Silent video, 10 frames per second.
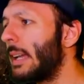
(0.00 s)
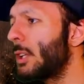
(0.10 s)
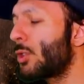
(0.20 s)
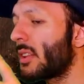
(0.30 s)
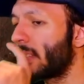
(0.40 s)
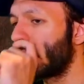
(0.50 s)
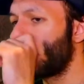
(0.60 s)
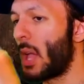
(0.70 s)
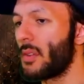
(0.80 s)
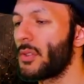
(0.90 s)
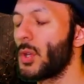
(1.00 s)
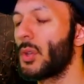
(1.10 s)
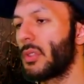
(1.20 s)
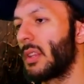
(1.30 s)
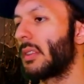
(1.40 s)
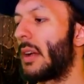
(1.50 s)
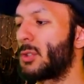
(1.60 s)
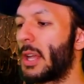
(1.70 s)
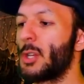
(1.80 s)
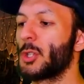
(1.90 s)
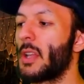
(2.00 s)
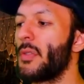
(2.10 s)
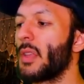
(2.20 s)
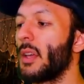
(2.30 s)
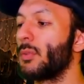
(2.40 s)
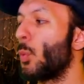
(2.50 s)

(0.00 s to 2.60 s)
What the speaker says: Interestingly, we have a few things that have changed in this.